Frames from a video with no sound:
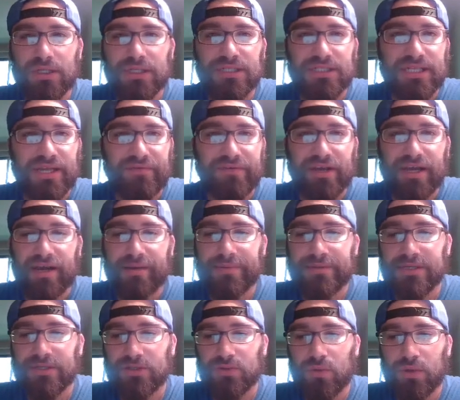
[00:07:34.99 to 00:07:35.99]
7 copies
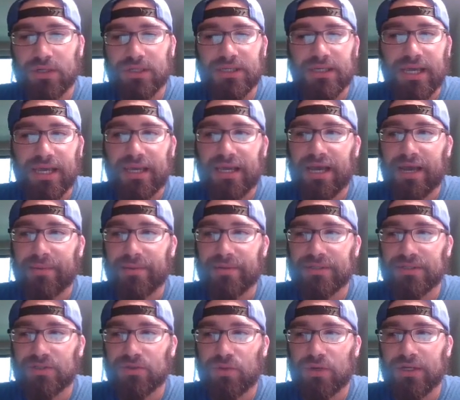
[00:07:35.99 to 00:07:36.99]
at 20, 8 copies
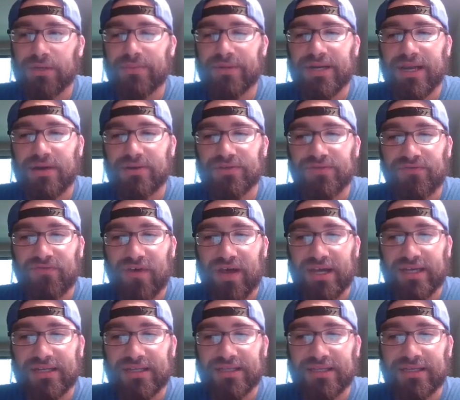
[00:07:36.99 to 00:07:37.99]
at 20, but now it's
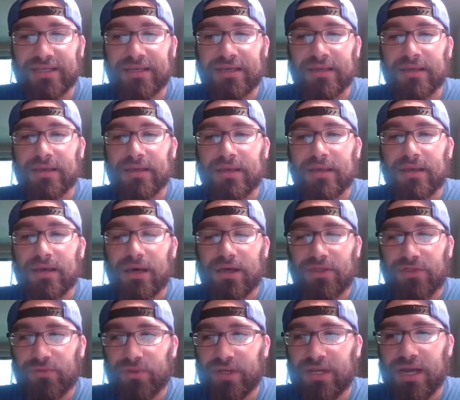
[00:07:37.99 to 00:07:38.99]
finally a
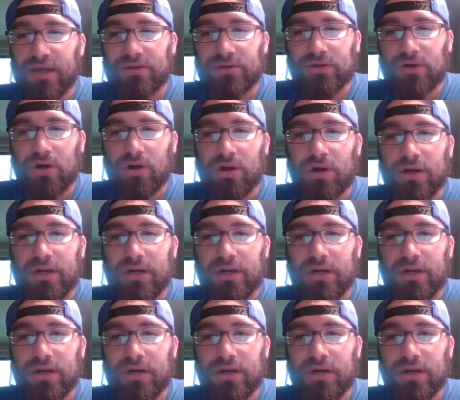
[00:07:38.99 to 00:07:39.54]
$3 card.